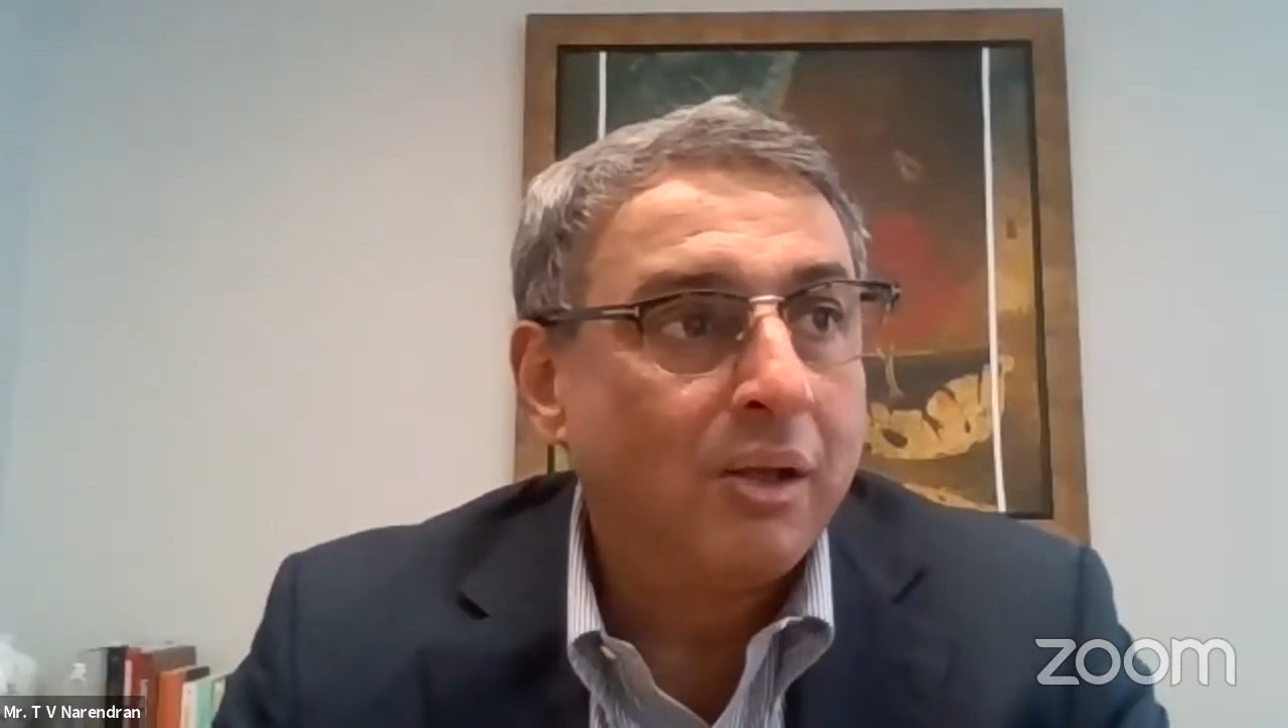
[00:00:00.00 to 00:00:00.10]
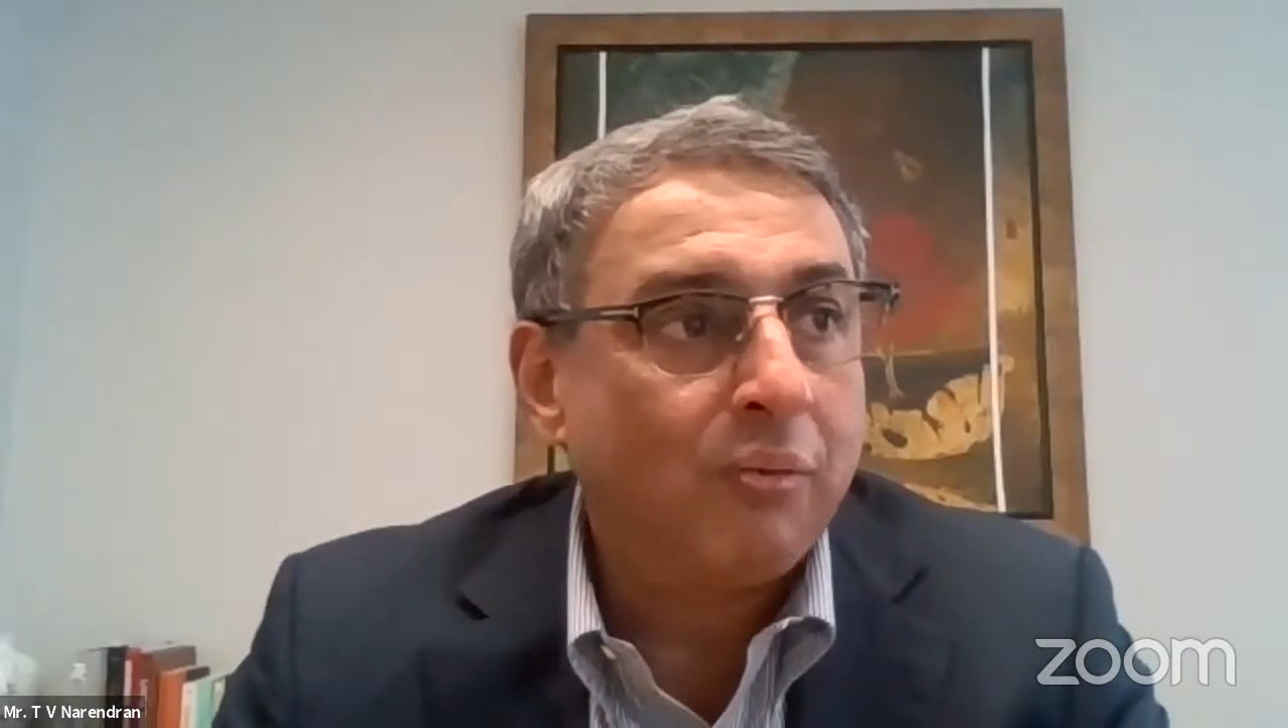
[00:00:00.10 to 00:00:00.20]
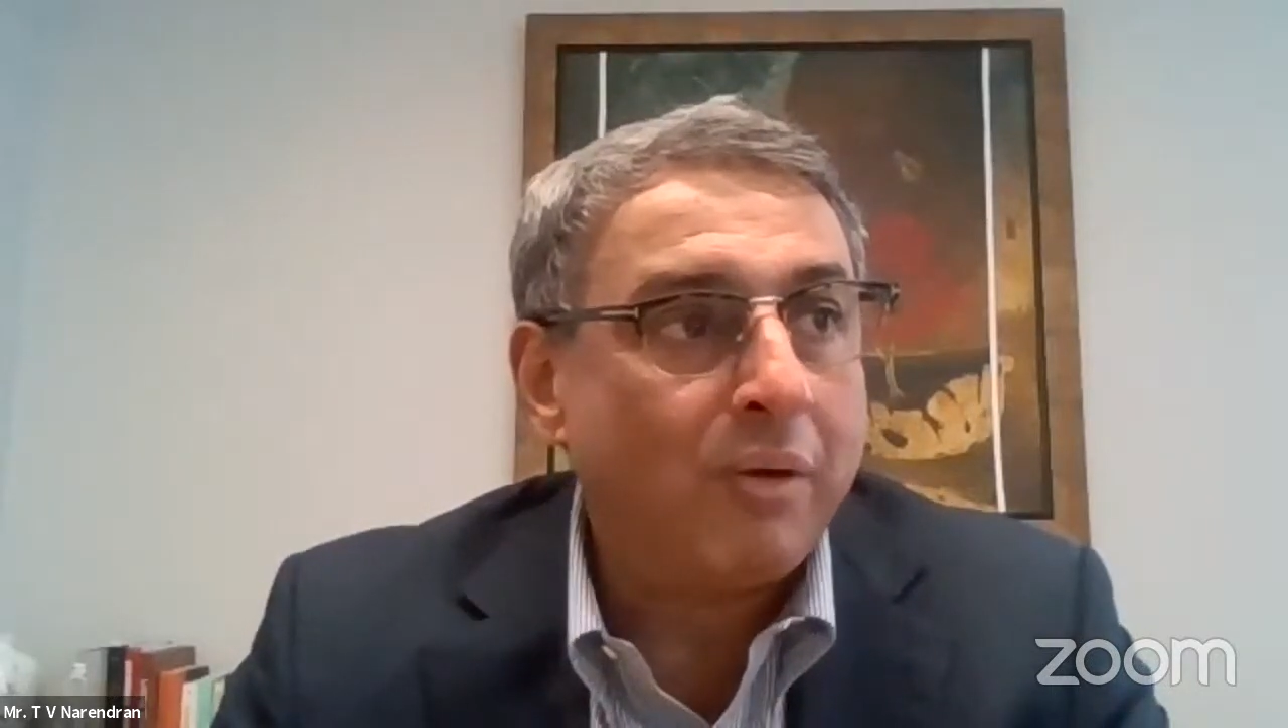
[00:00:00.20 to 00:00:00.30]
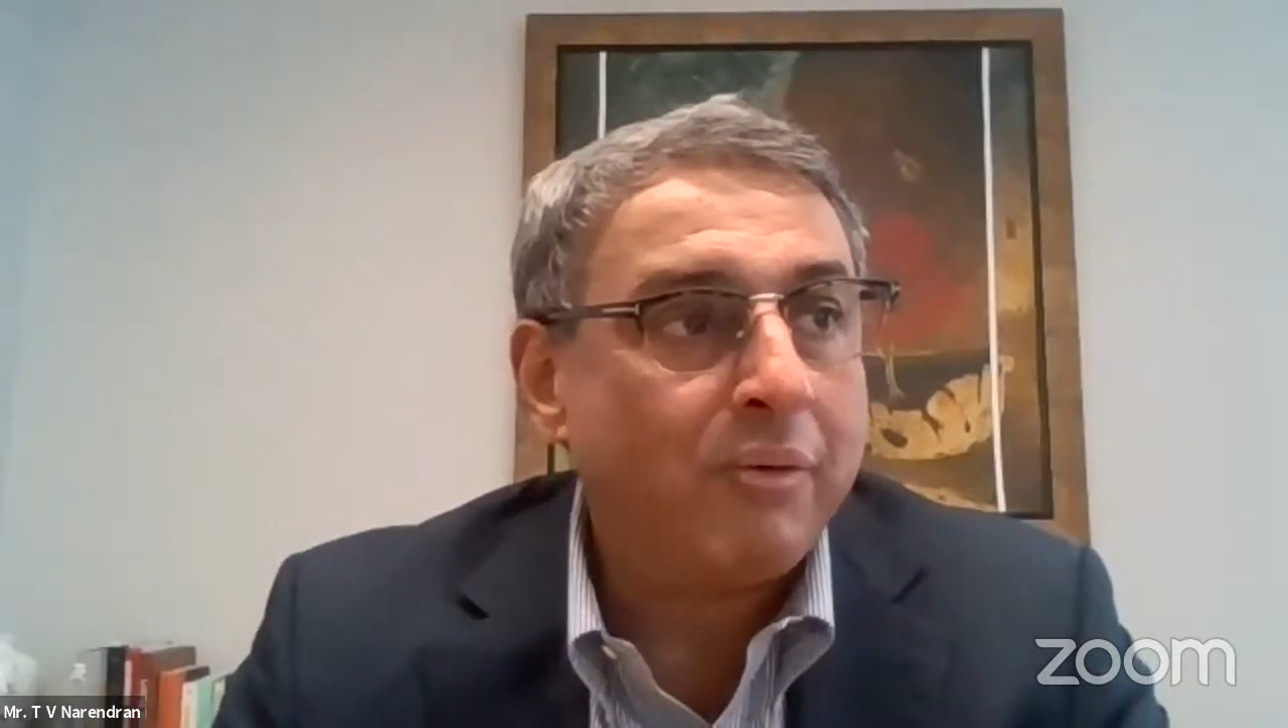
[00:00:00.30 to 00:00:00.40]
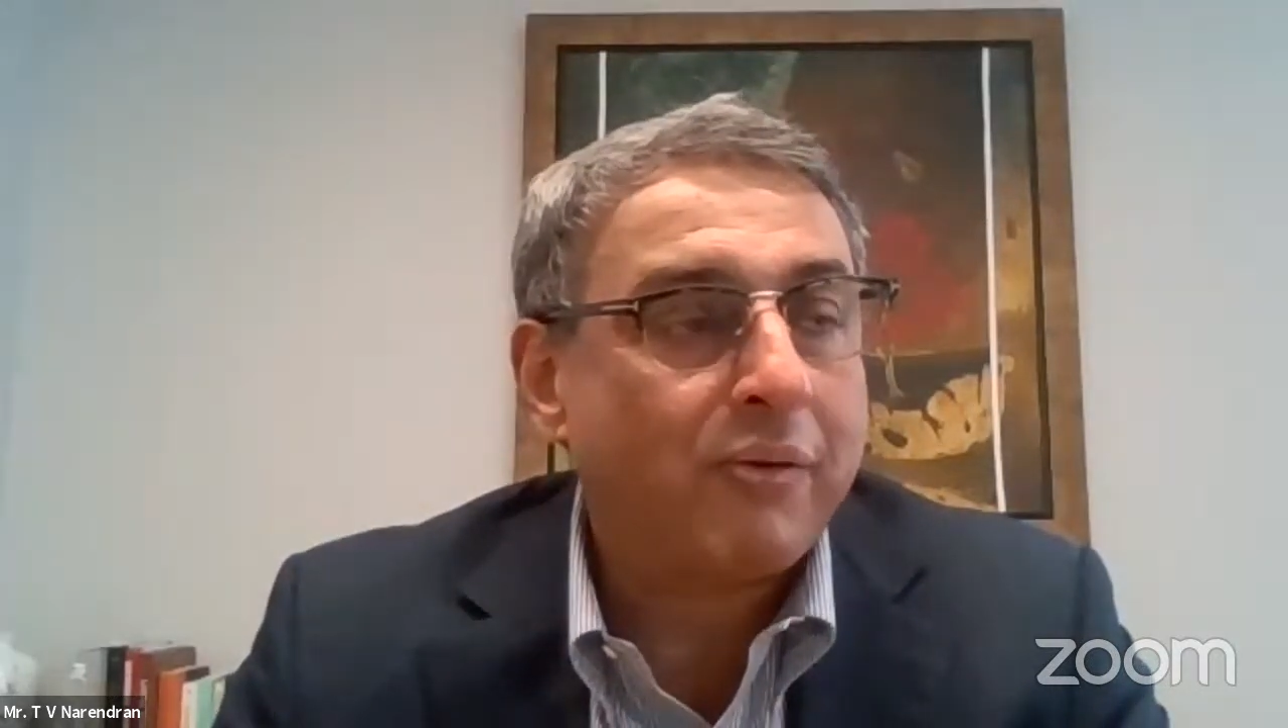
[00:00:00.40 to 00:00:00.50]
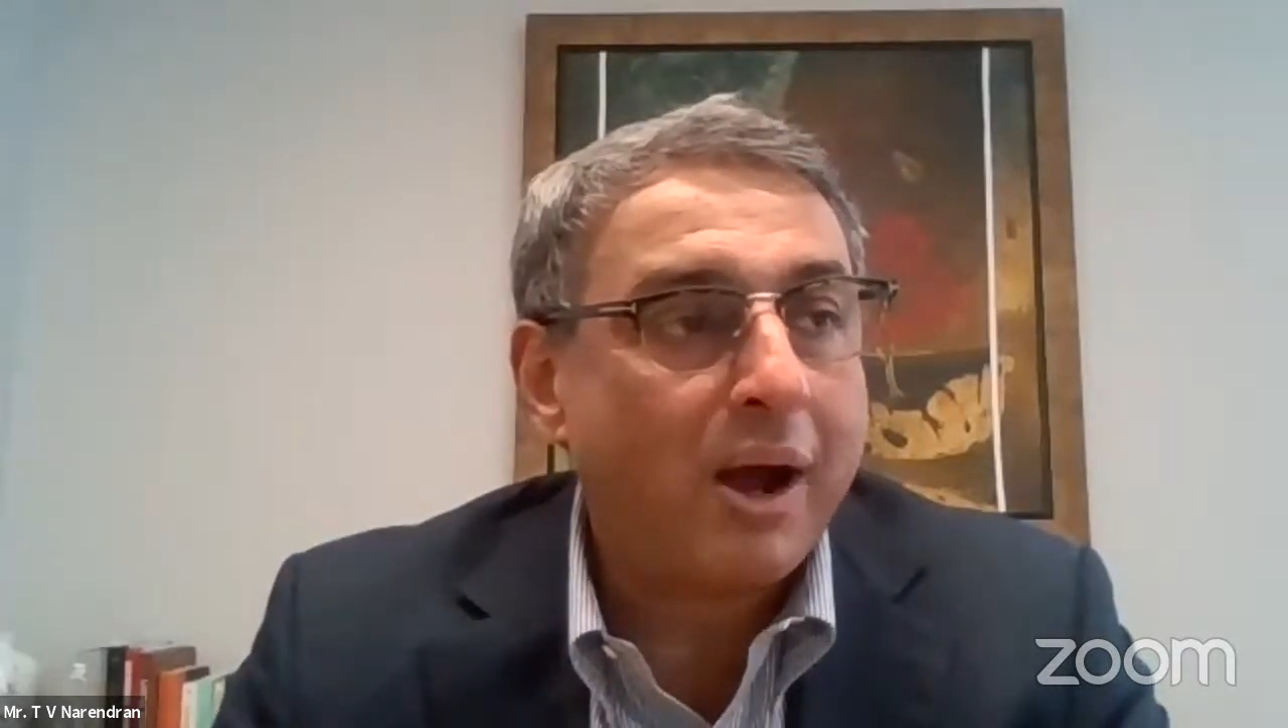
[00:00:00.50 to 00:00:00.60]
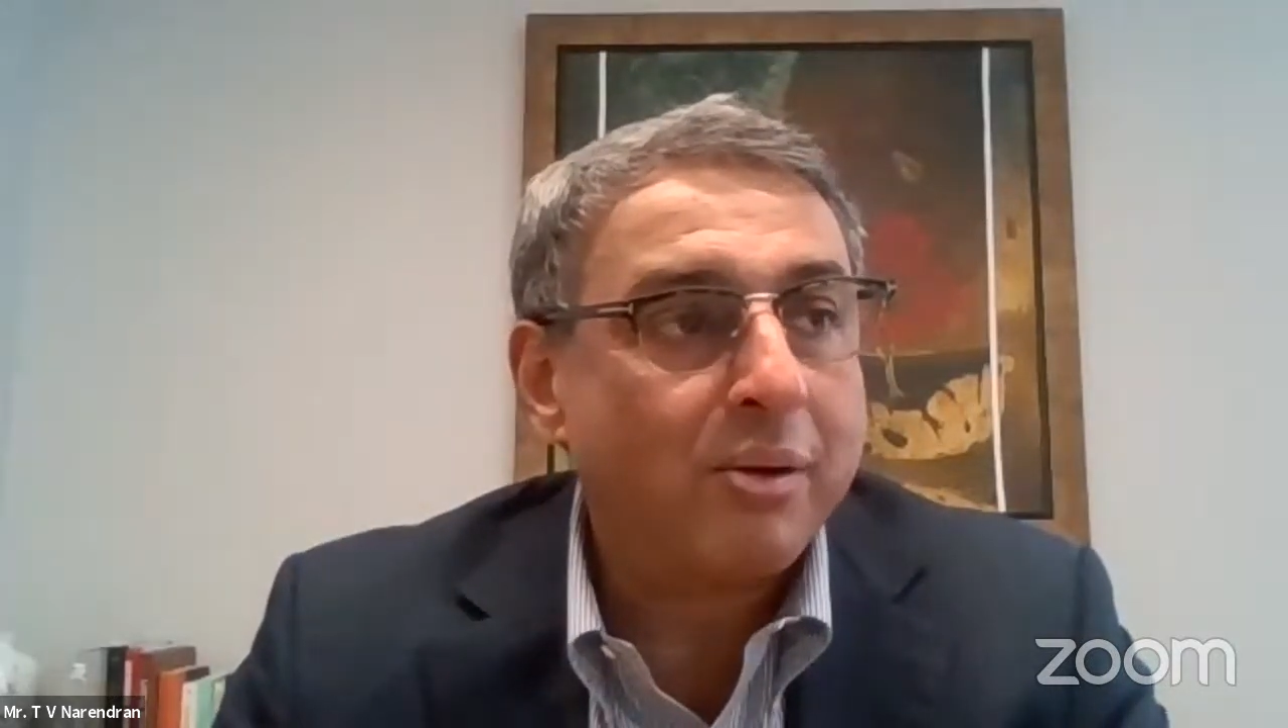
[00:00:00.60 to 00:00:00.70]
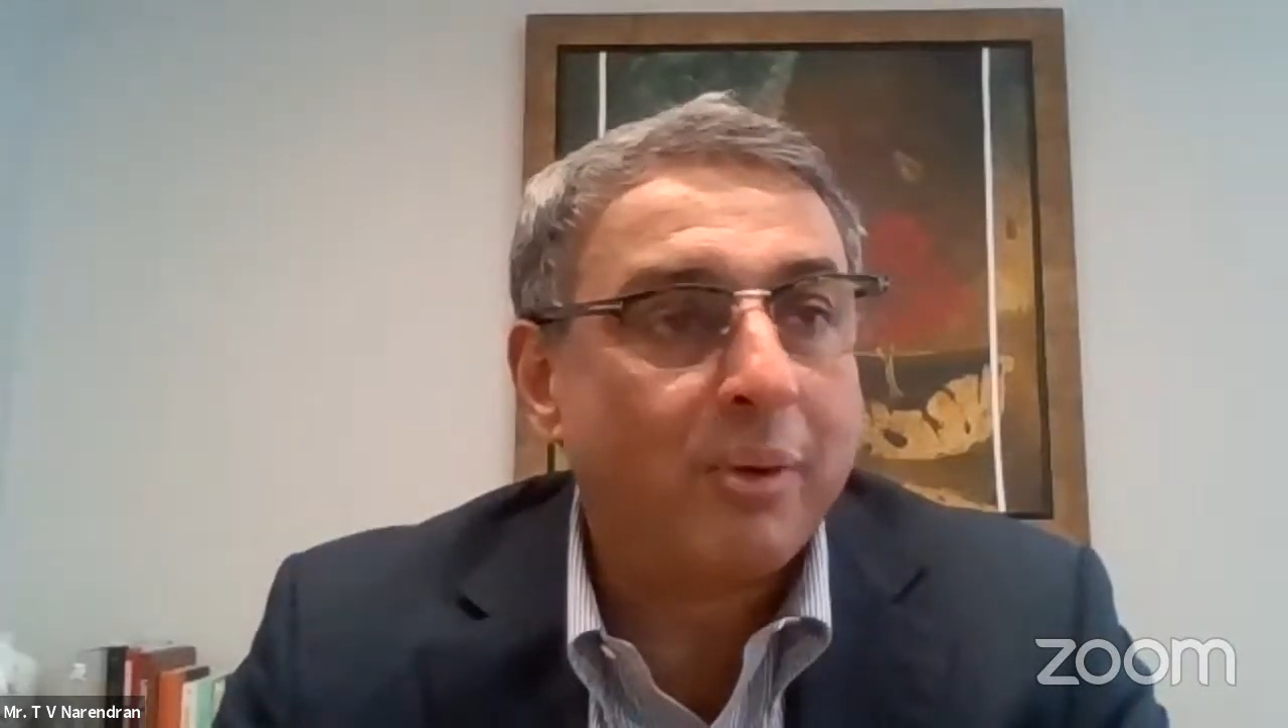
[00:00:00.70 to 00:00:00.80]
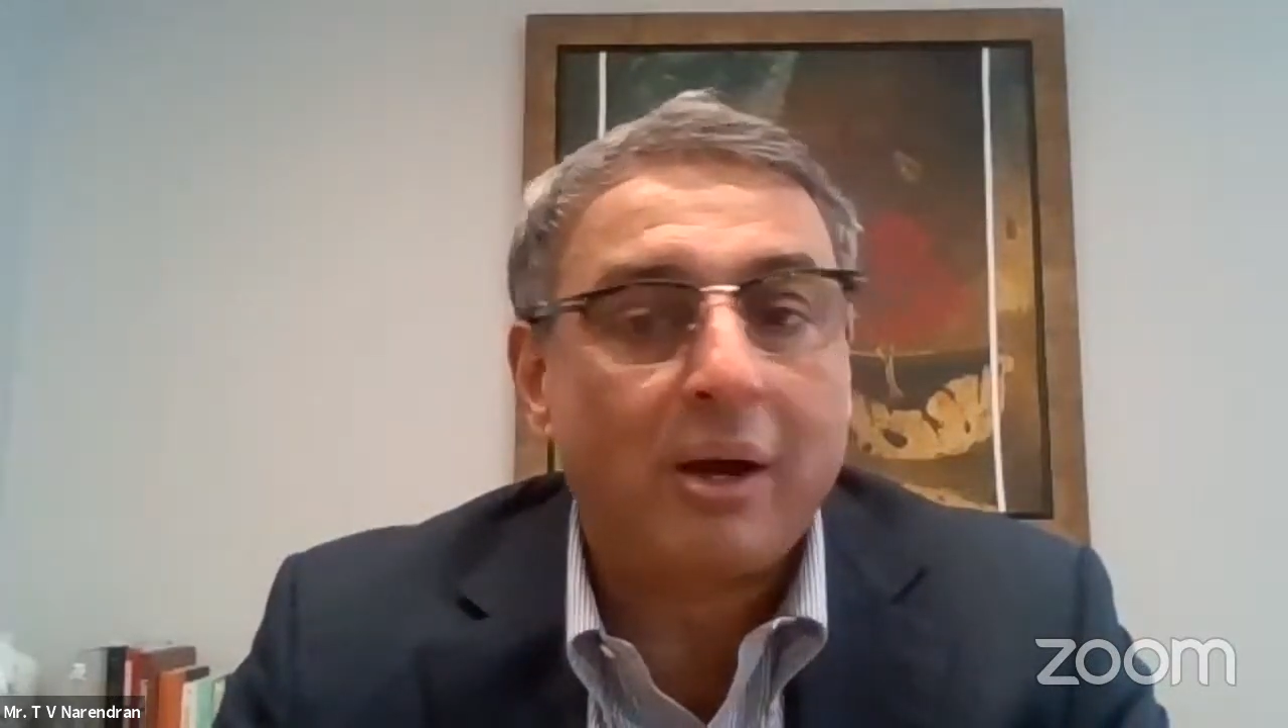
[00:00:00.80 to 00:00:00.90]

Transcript: When we tried to